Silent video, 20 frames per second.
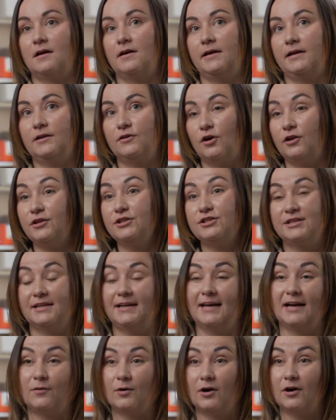
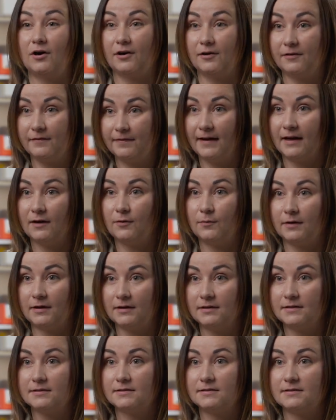acknowledging how hard that
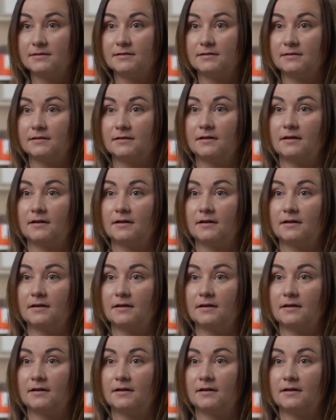was.